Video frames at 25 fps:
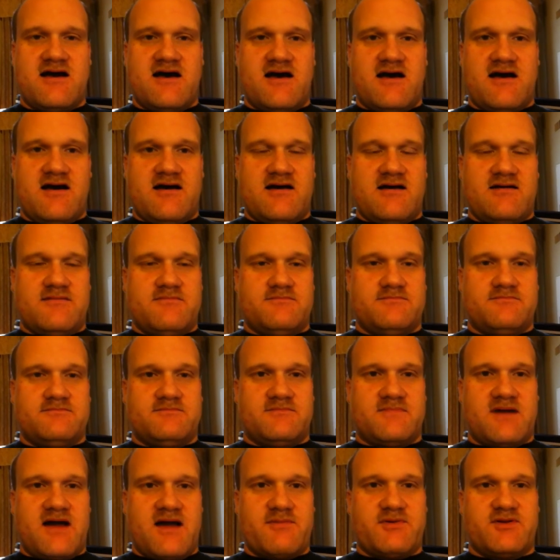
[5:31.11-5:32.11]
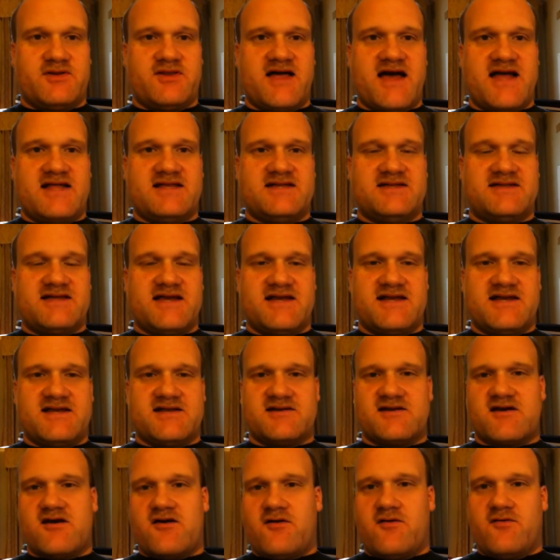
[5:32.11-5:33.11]
I'm glad that they
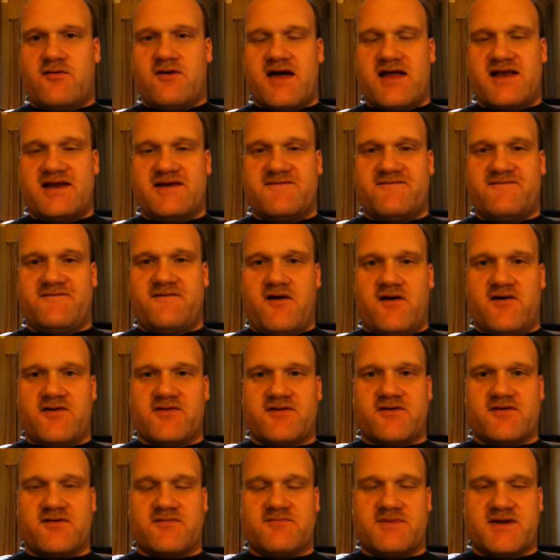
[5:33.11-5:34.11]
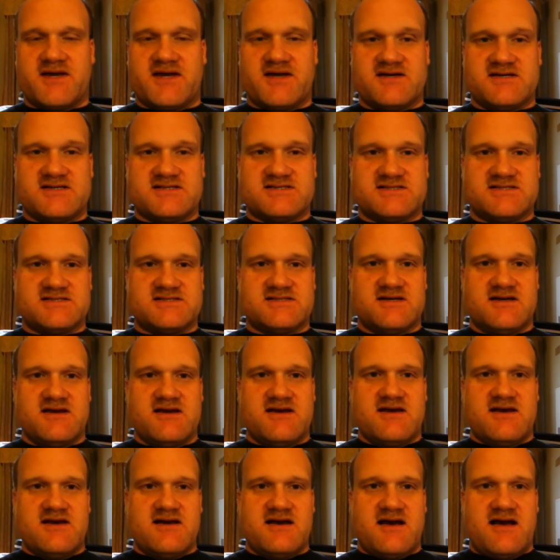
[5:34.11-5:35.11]
didn't go any farther, because
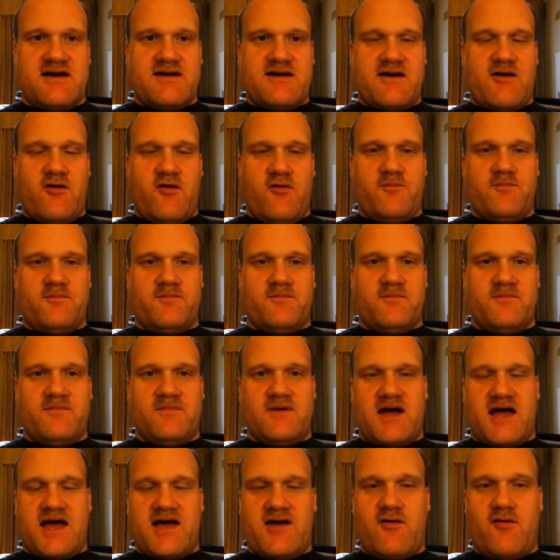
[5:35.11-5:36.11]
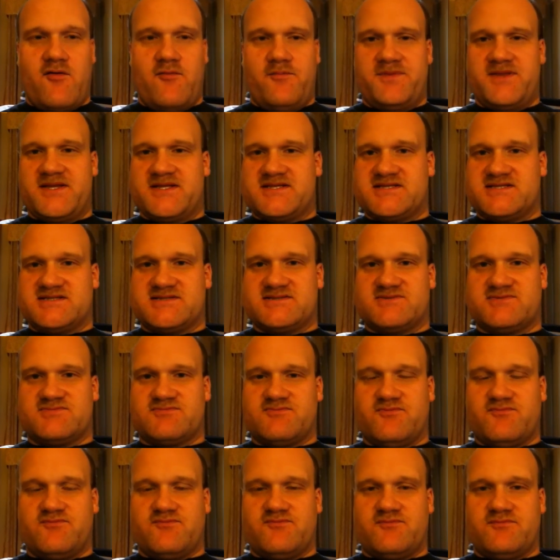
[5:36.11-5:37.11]
I hope this is
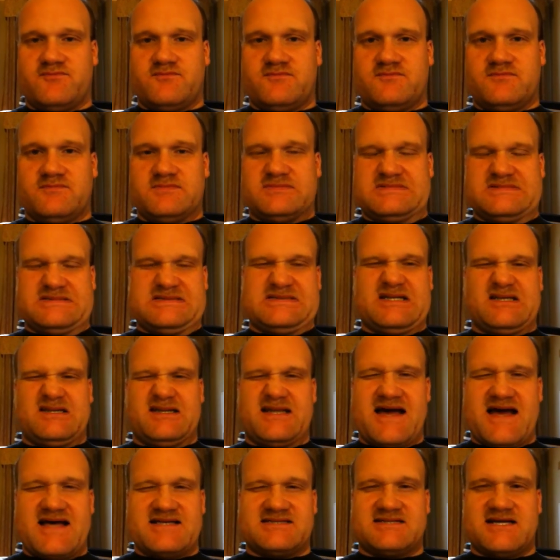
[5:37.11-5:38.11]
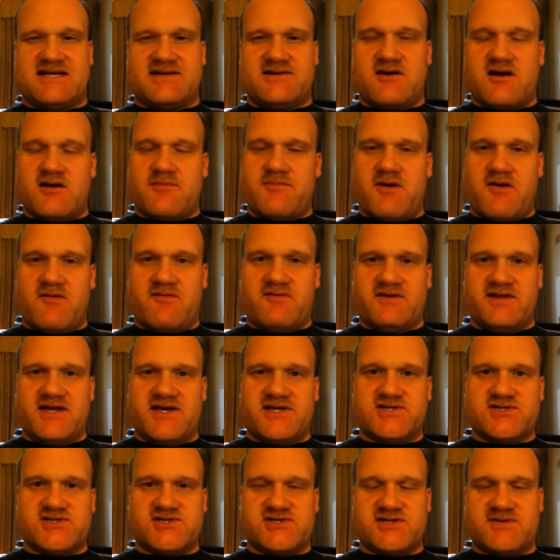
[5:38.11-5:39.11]
the last I talk about
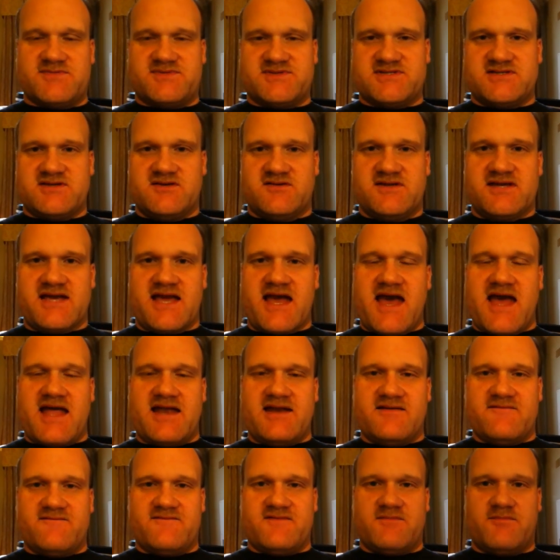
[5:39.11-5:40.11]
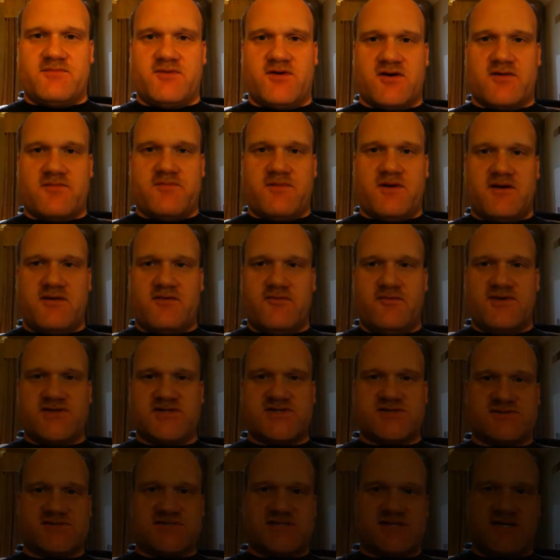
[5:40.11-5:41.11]
relationships till the end of the book, but we shall